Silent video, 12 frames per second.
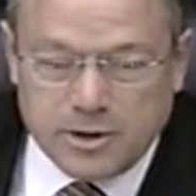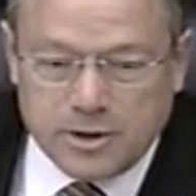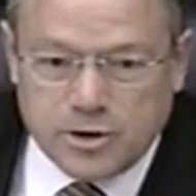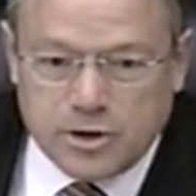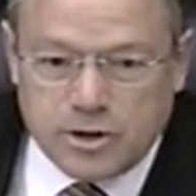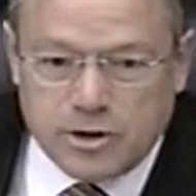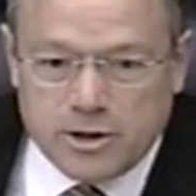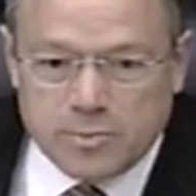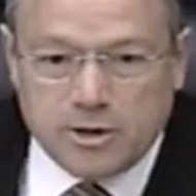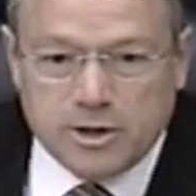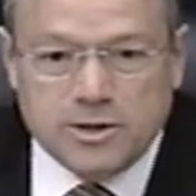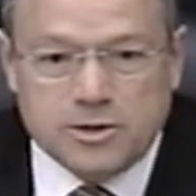And the chair is
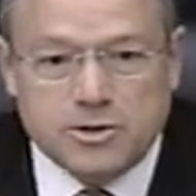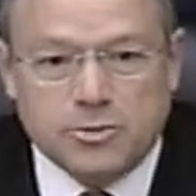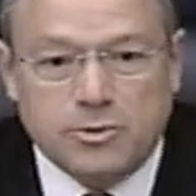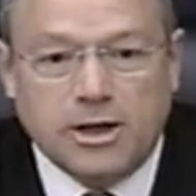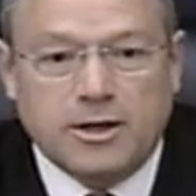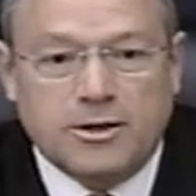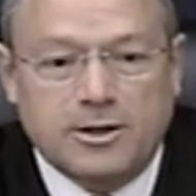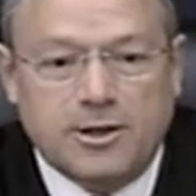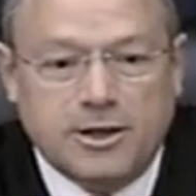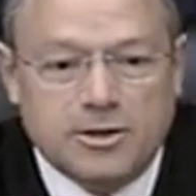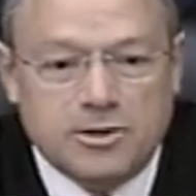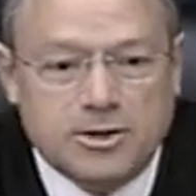pleased to
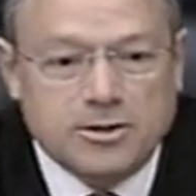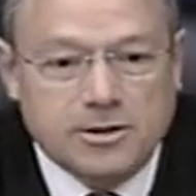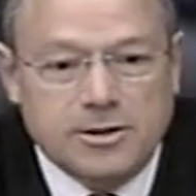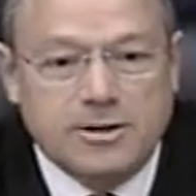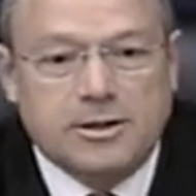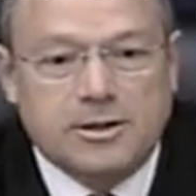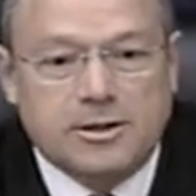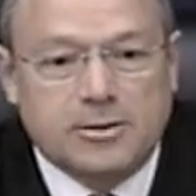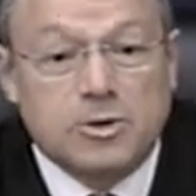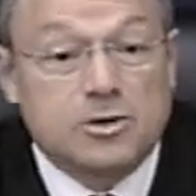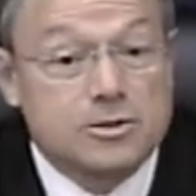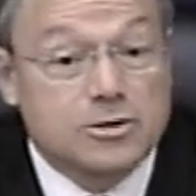recognize uh,
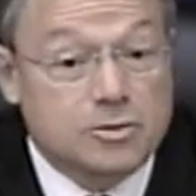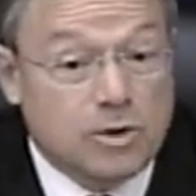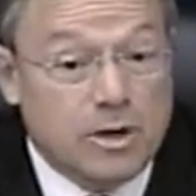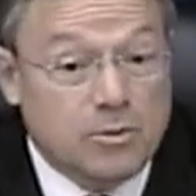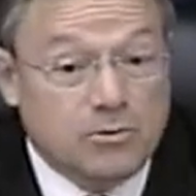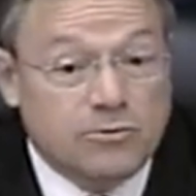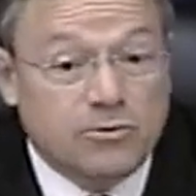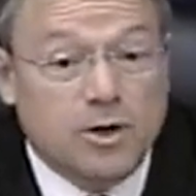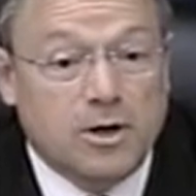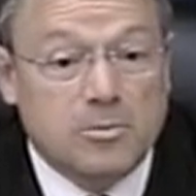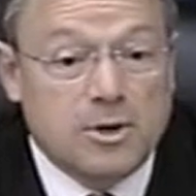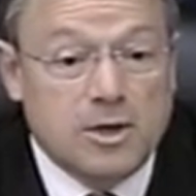Mrs. Treml
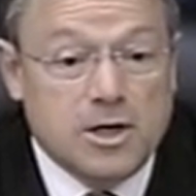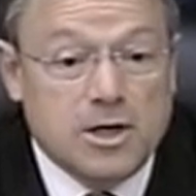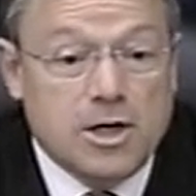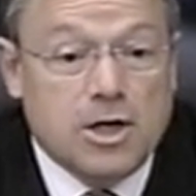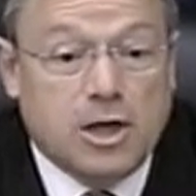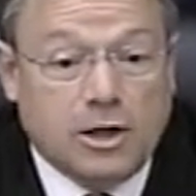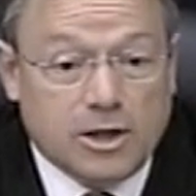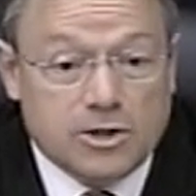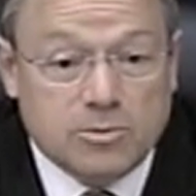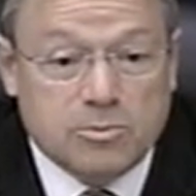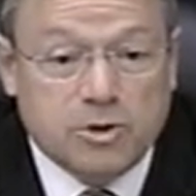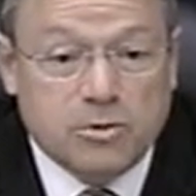from
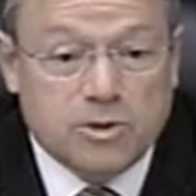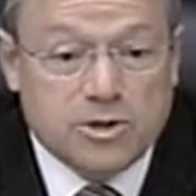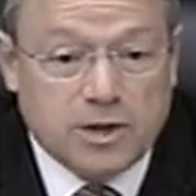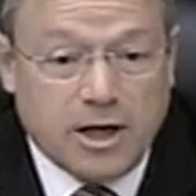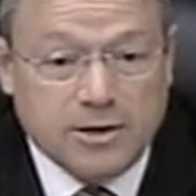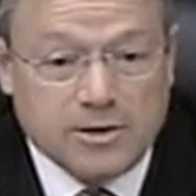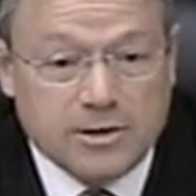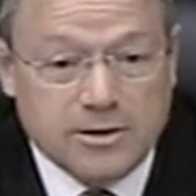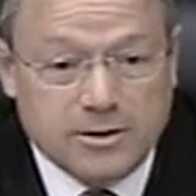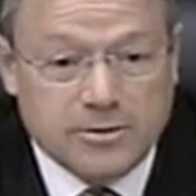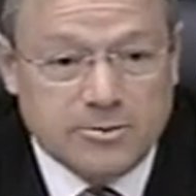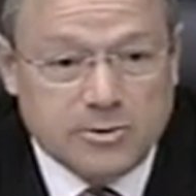Luxemburg, Wisconsin,
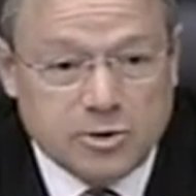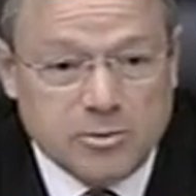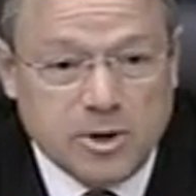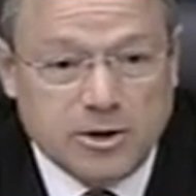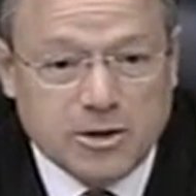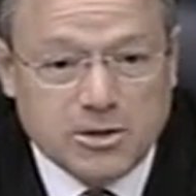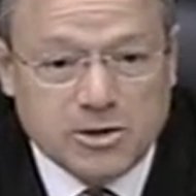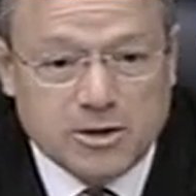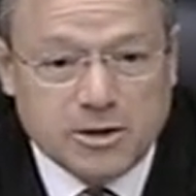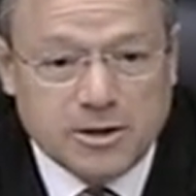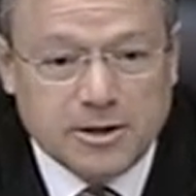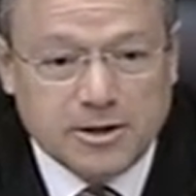a tremendous
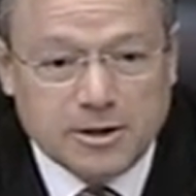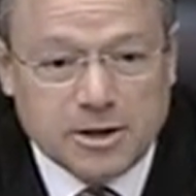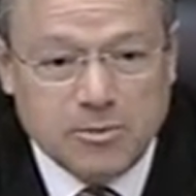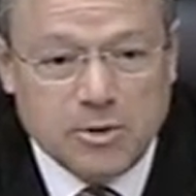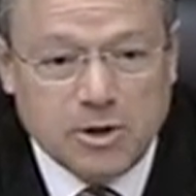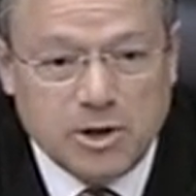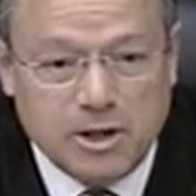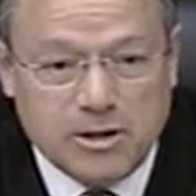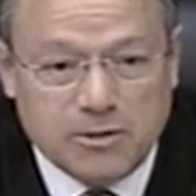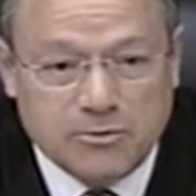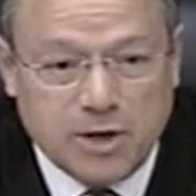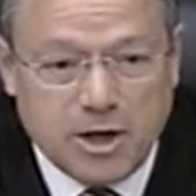uh, community
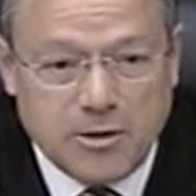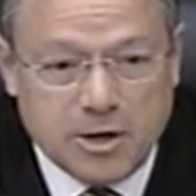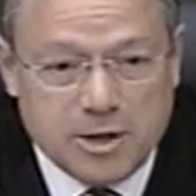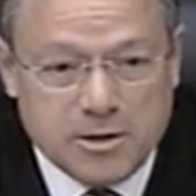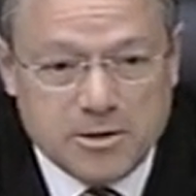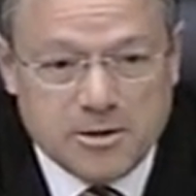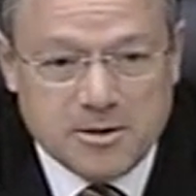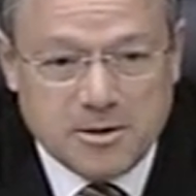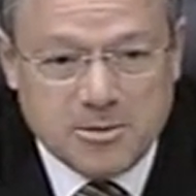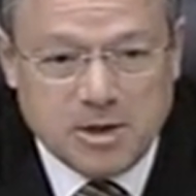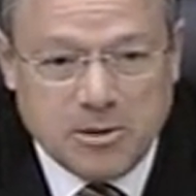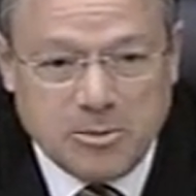of caring
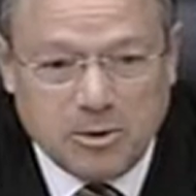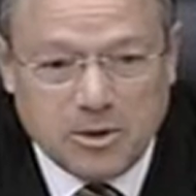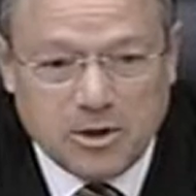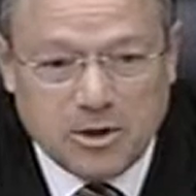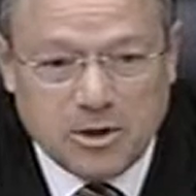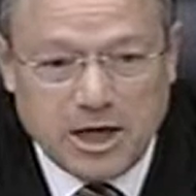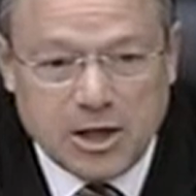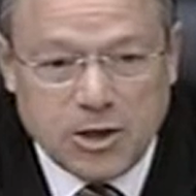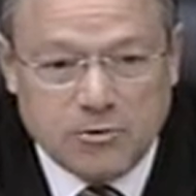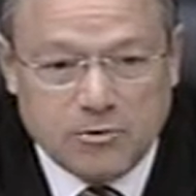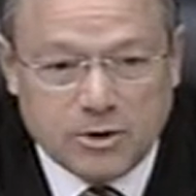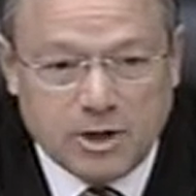people. And thank
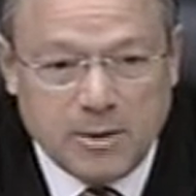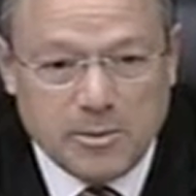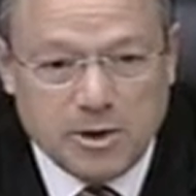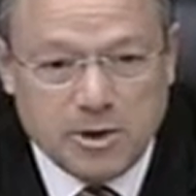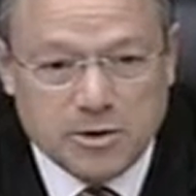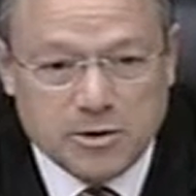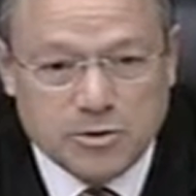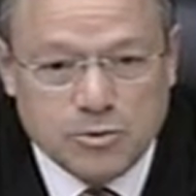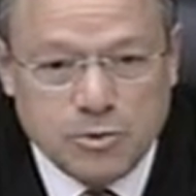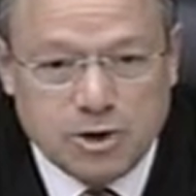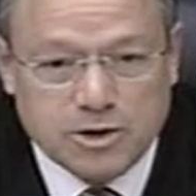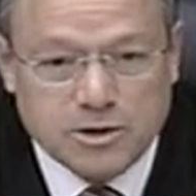you for coming here to
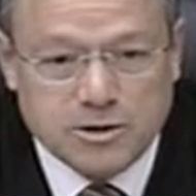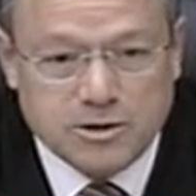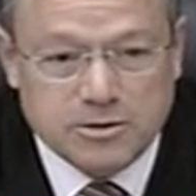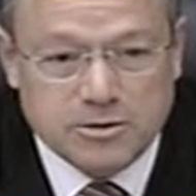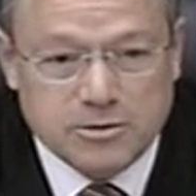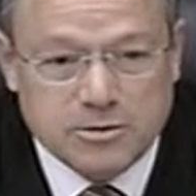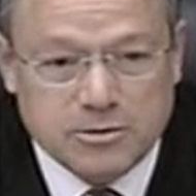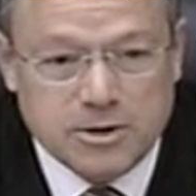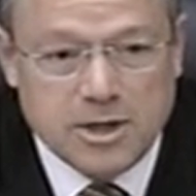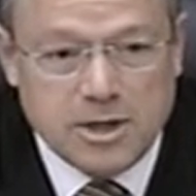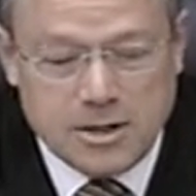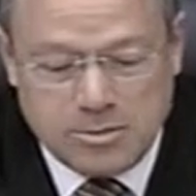Washington to
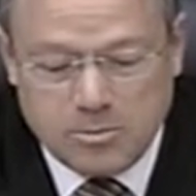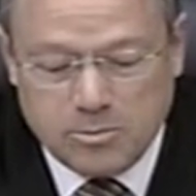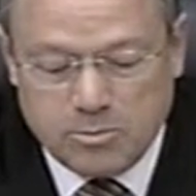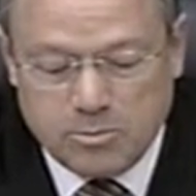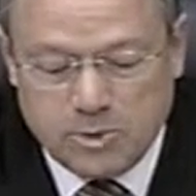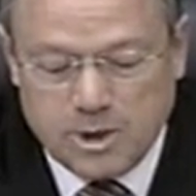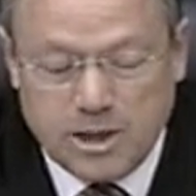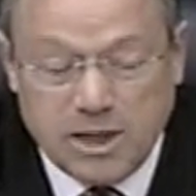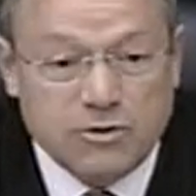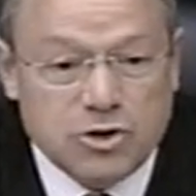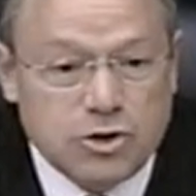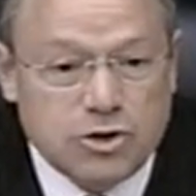
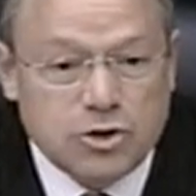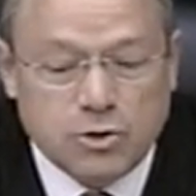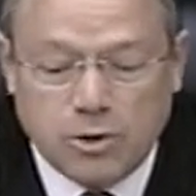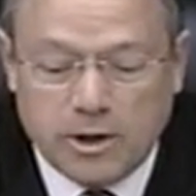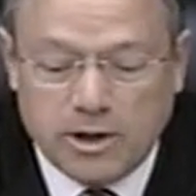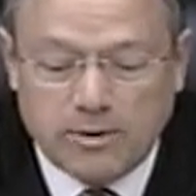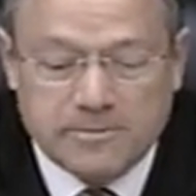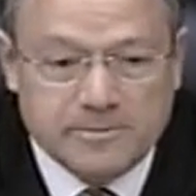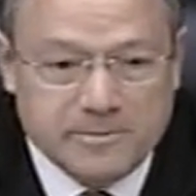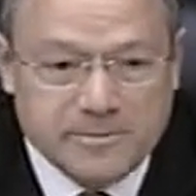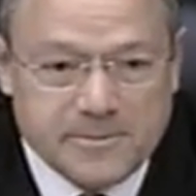give us your story.